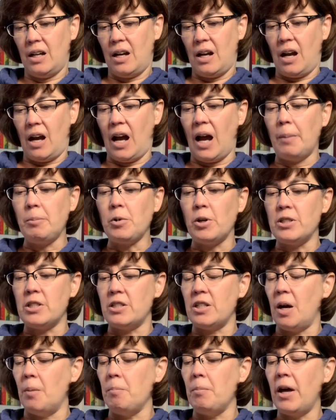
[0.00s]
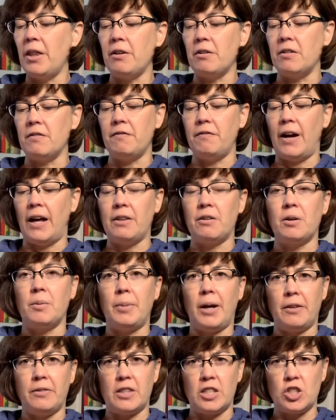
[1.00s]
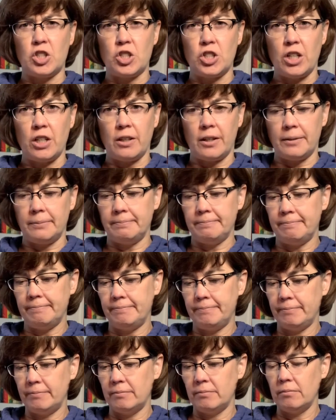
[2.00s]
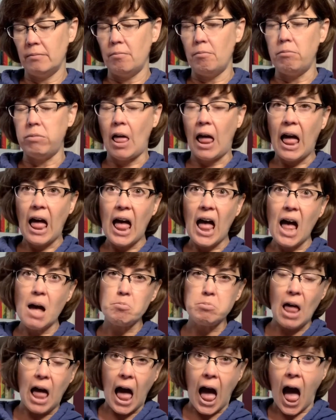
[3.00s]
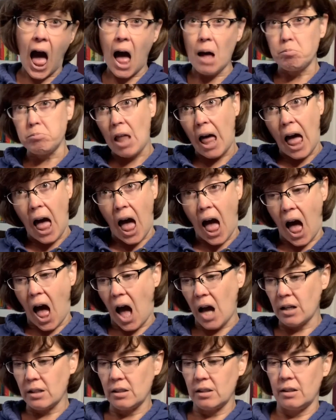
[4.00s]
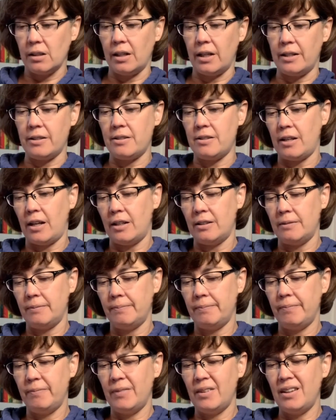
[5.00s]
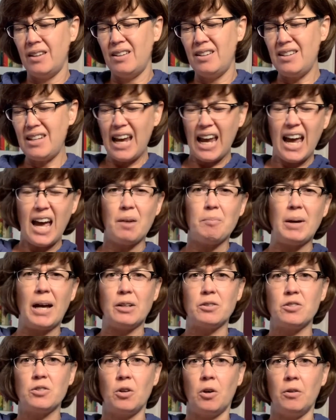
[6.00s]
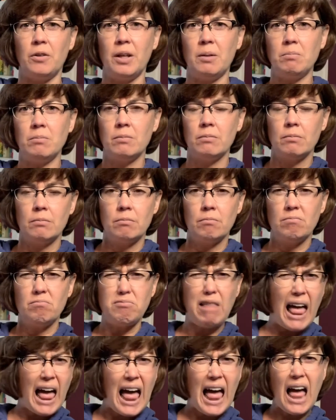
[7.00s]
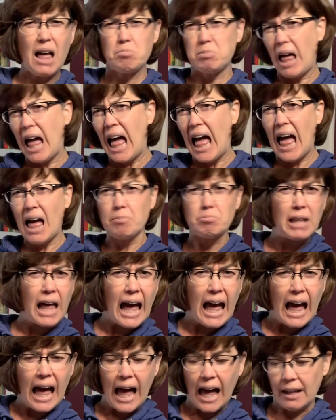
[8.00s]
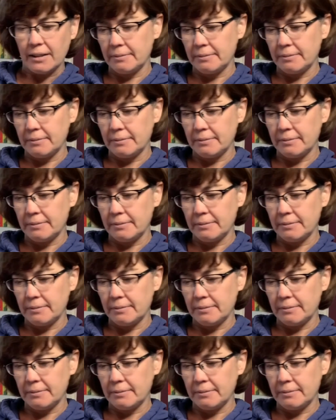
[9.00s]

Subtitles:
"I'm going to tell Mother and Father about this, Sheila." "Blah, blah, blah," I said. "Yeah," Mouse told him. "Blah, blah, blah."